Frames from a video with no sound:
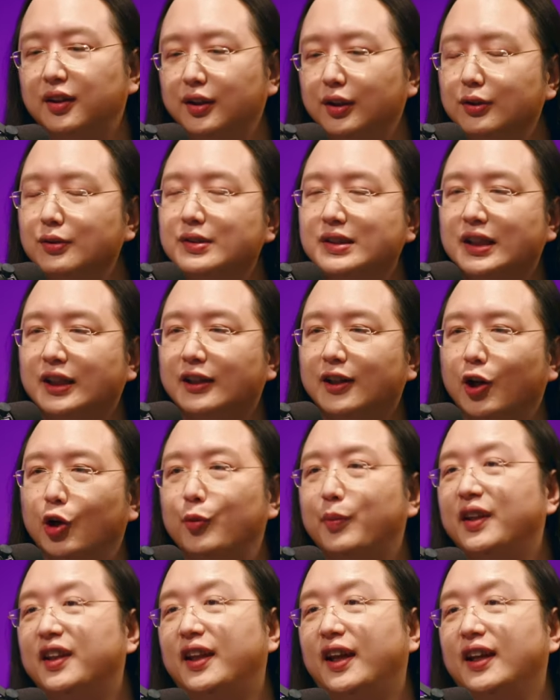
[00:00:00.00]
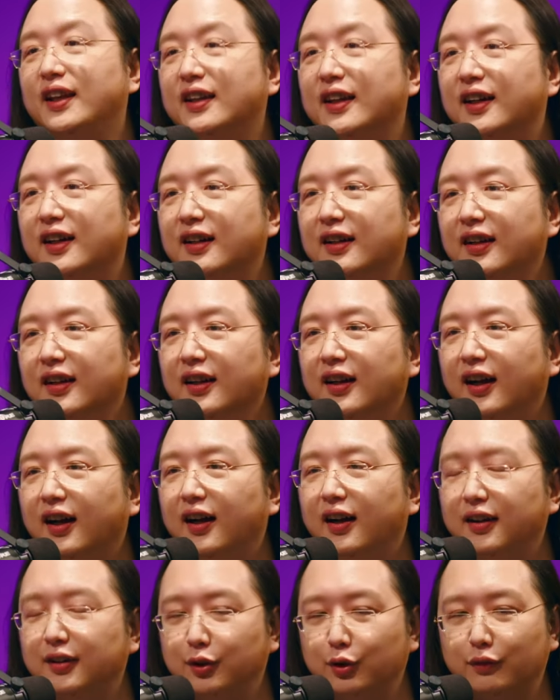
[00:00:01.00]
using open data,
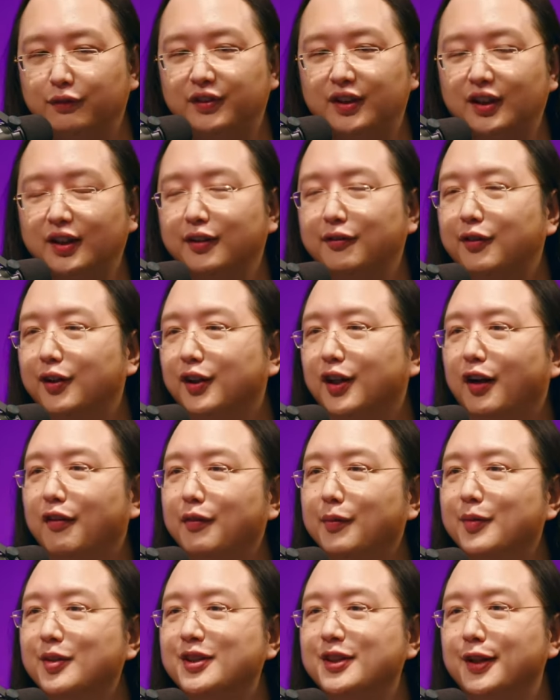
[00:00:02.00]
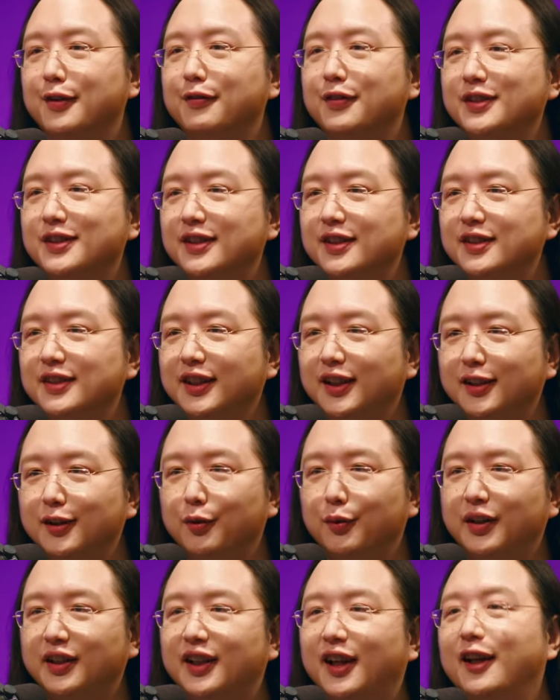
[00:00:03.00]
yeah. uh, you've delivered government services in a
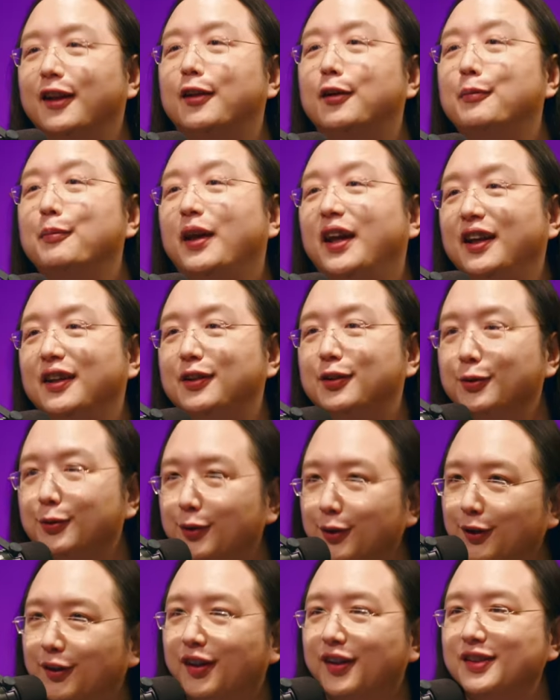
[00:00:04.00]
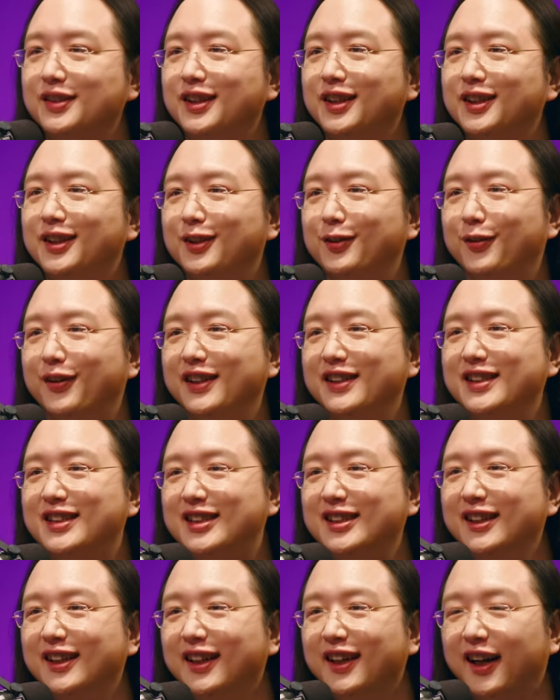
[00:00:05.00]
way yeah. tailor made to your constituents
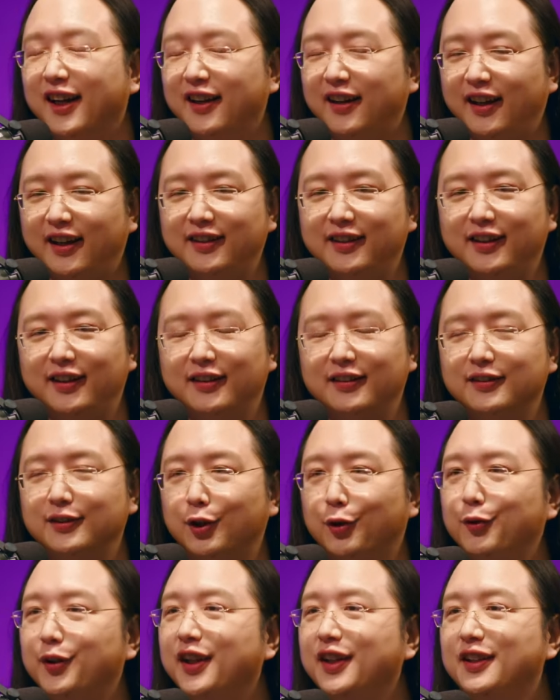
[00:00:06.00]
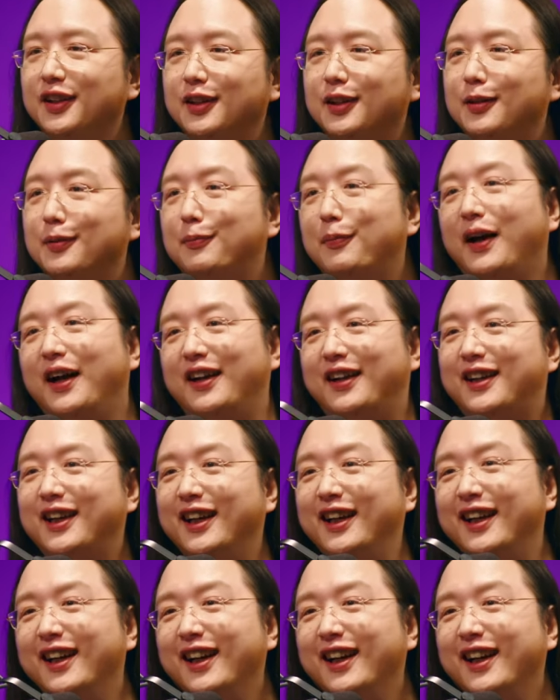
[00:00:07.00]
yeah. Uh, and yeah. then donated it back